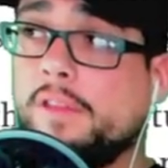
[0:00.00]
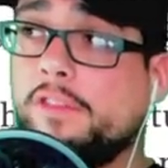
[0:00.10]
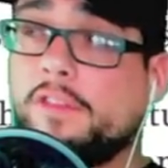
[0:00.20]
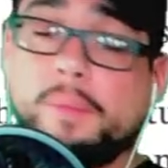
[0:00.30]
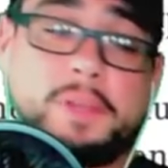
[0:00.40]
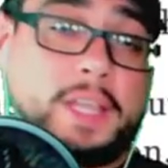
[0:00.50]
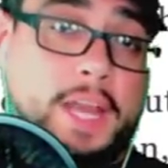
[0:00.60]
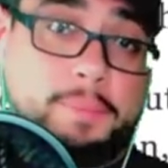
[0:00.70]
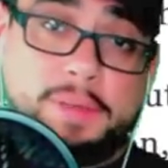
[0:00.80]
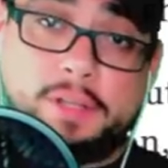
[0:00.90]
something
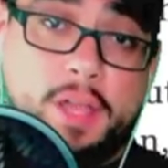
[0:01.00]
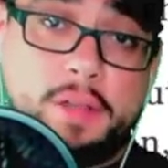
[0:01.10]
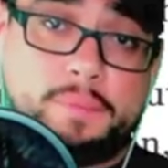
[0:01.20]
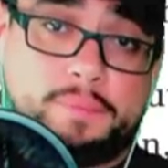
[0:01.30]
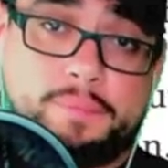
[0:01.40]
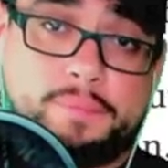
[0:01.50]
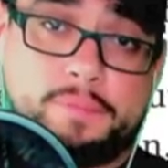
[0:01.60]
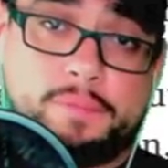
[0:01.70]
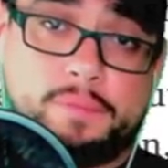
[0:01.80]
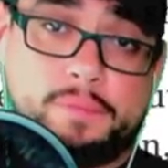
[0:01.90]
got to be done.
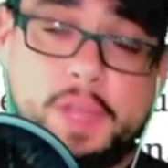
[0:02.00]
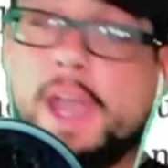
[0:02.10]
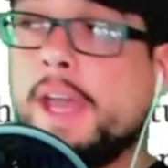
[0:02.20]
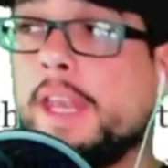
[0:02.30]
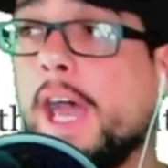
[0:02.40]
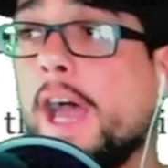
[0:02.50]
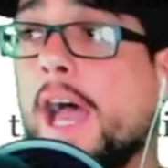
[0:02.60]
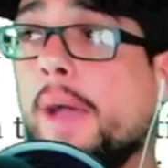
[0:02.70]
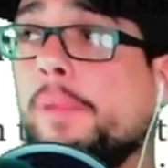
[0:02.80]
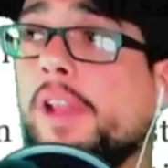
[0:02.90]
Now,
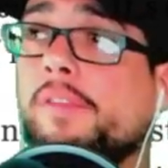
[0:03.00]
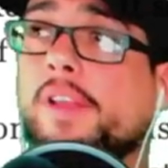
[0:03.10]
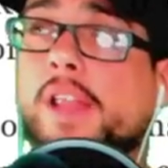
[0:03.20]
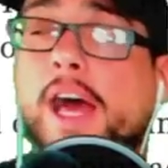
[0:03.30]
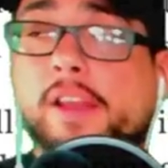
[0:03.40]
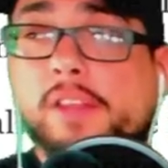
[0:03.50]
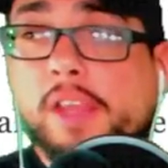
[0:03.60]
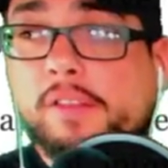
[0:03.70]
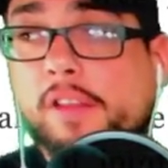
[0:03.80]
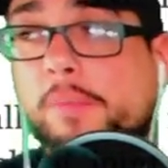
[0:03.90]
I believe a lot of
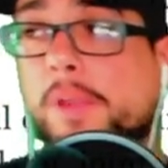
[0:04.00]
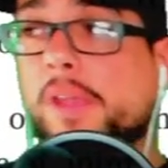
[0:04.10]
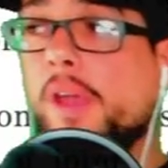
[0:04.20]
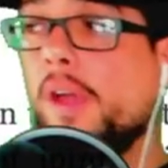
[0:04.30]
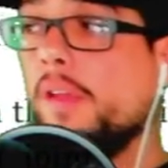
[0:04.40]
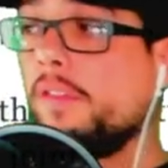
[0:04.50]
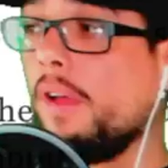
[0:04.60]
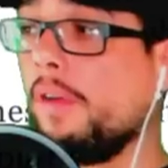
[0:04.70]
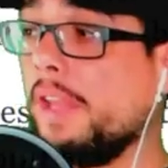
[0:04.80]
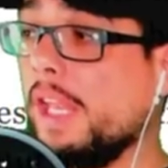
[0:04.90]
this is because
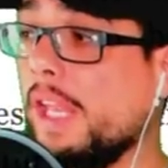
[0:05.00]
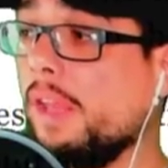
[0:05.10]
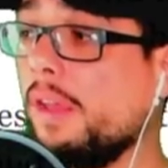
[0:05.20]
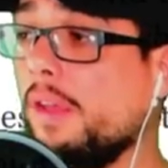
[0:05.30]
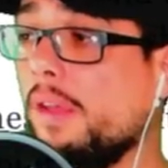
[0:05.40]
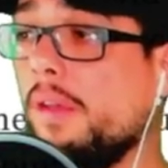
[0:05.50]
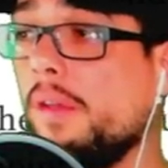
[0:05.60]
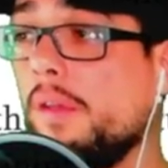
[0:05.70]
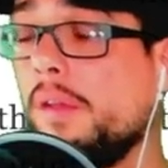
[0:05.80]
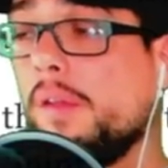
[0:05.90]
of the,
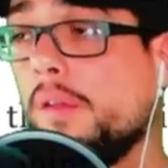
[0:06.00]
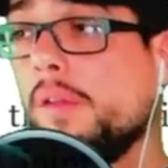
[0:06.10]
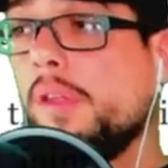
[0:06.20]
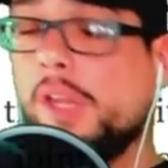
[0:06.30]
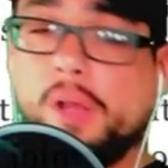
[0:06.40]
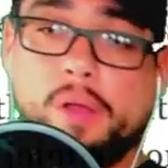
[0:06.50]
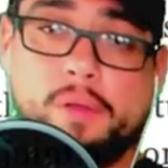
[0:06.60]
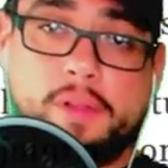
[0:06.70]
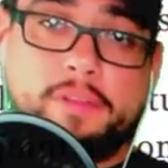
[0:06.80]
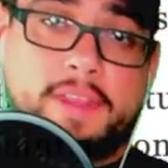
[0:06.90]
you
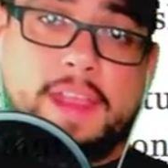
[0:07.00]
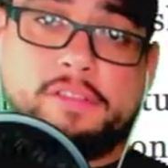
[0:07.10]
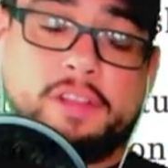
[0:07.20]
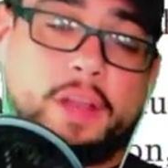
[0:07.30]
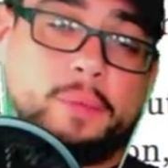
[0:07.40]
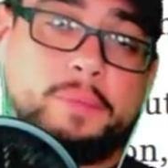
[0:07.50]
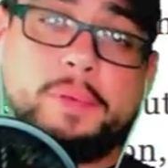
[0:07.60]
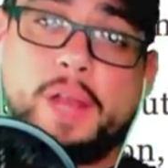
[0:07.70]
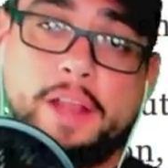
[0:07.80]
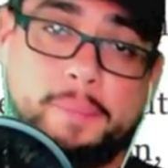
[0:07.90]
know, the sanction that was
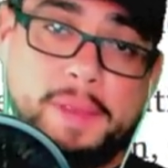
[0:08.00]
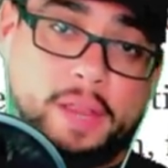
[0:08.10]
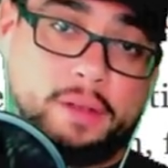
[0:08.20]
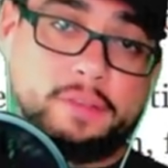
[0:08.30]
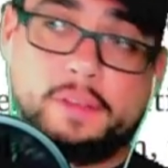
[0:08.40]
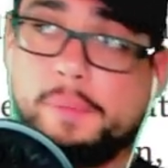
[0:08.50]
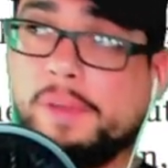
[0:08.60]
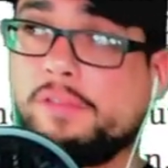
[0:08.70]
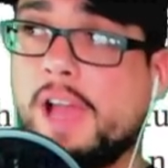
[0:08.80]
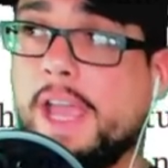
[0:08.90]
put on the bear. The
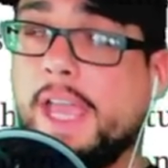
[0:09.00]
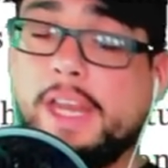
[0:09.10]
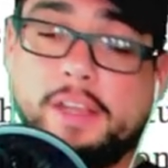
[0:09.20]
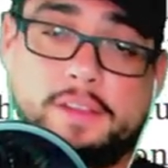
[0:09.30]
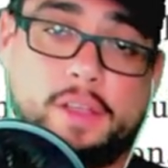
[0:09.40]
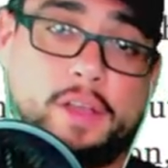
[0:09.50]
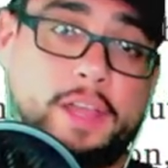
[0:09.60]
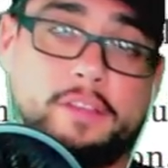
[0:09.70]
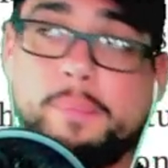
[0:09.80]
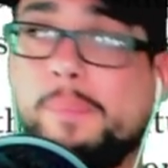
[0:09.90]
sleeping giant NATO
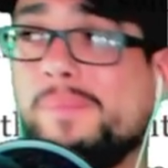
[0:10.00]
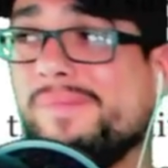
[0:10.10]
has